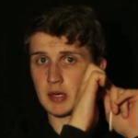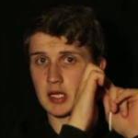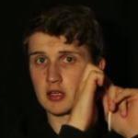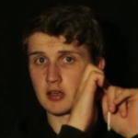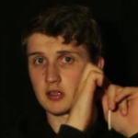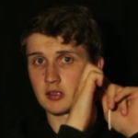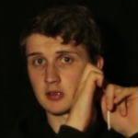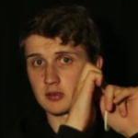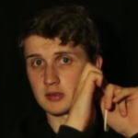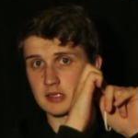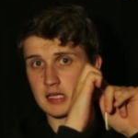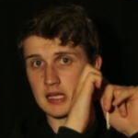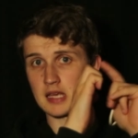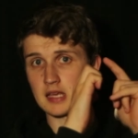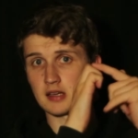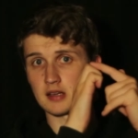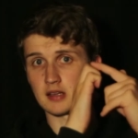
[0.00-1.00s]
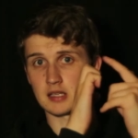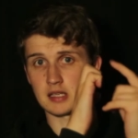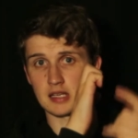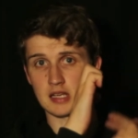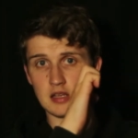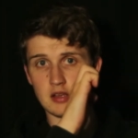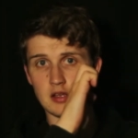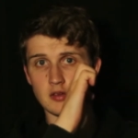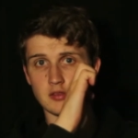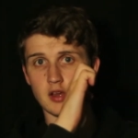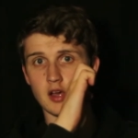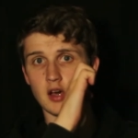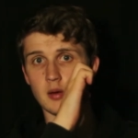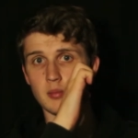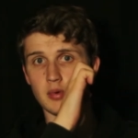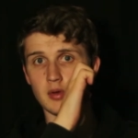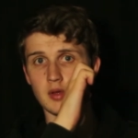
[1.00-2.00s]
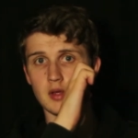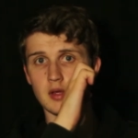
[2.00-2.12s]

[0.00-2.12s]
my knuckles here, like it goes up